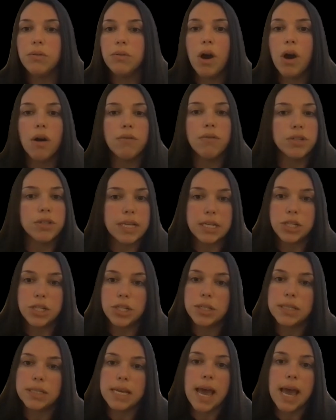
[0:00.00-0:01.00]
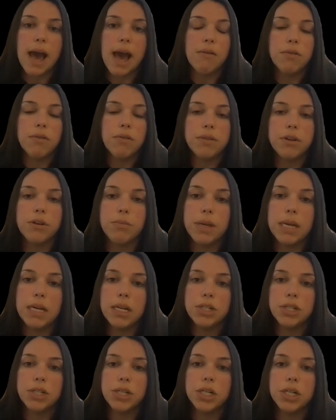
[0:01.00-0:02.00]
conversations they have with their
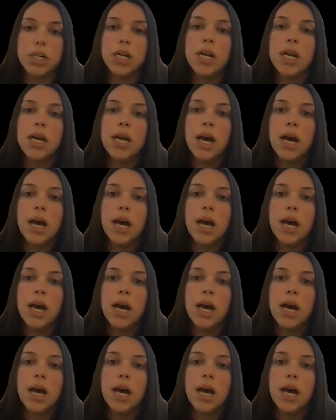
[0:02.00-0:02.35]
manager.